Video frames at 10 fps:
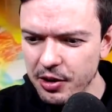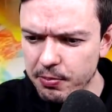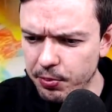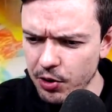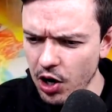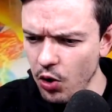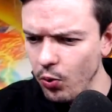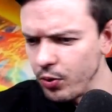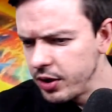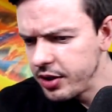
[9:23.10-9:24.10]

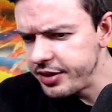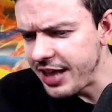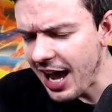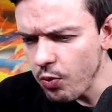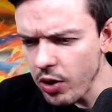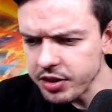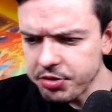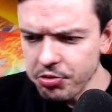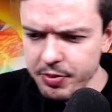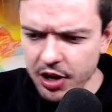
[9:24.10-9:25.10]
Bro, that one
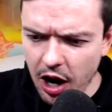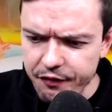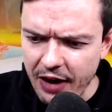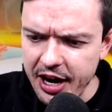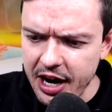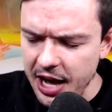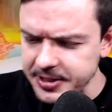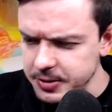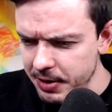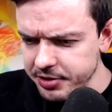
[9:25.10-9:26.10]
threw me off. I did not
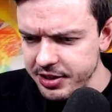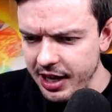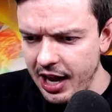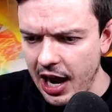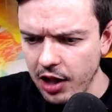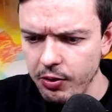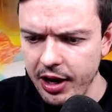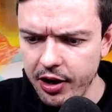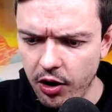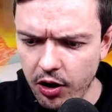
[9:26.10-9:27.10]
expect to get a hollow
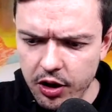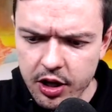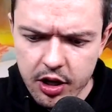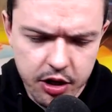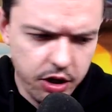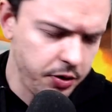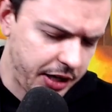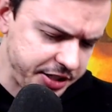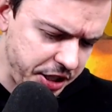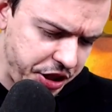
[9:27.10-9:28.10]
at all.
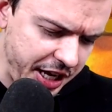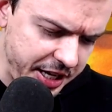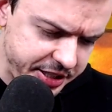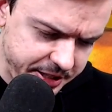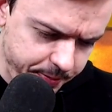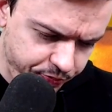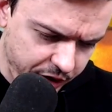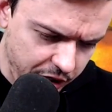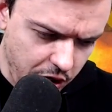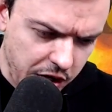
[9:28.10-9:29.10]
Because the thing is,
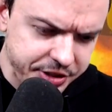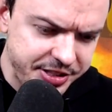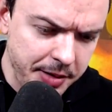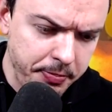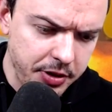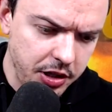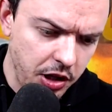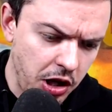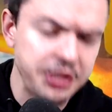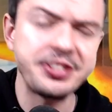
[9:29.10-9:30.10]
Longstem
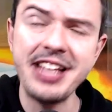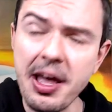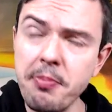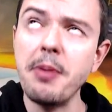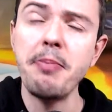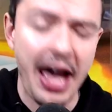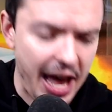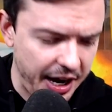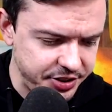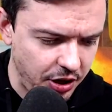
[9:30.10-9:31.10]
long stem
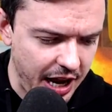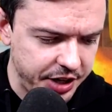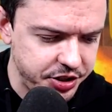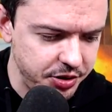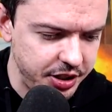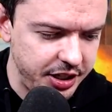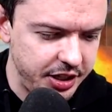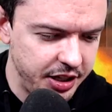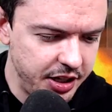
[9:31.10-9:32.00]
packs are actually,